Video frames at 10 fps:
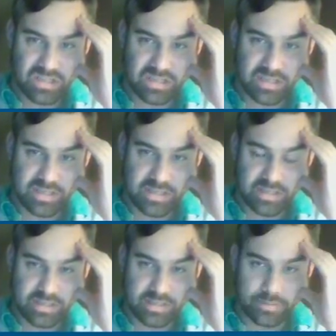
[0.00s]

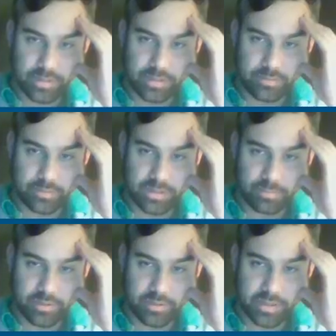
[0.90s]
So what I'll do is I'll
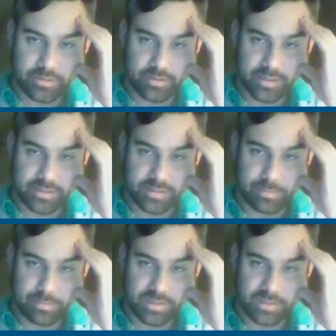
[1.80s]
put Electrolyze on
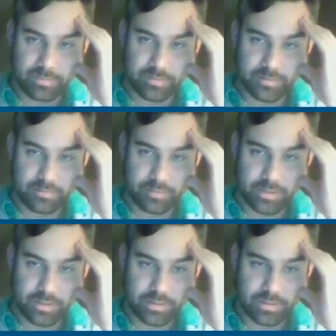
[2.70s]
top and Splinter
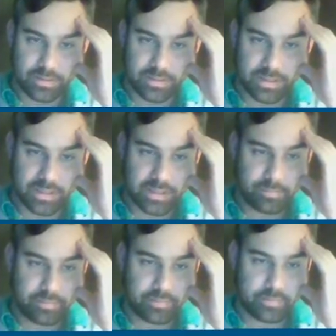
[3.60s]
Twin on
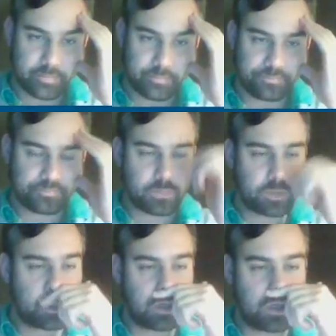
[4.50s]
top.
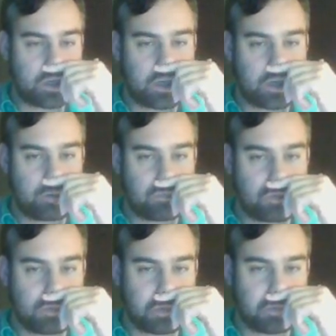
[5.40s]

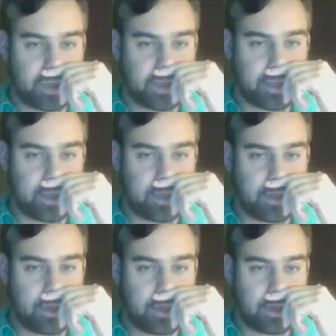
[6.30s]
Probably play
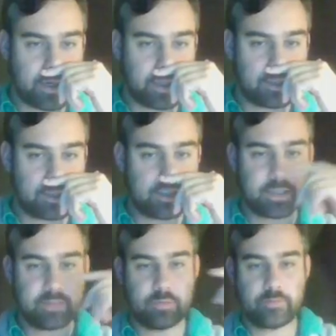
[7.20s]
the island since
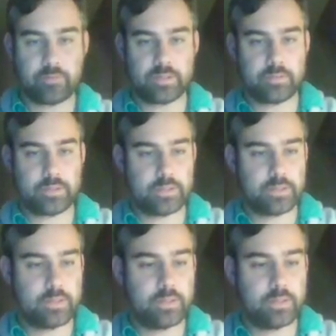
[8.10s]
I have both red sources.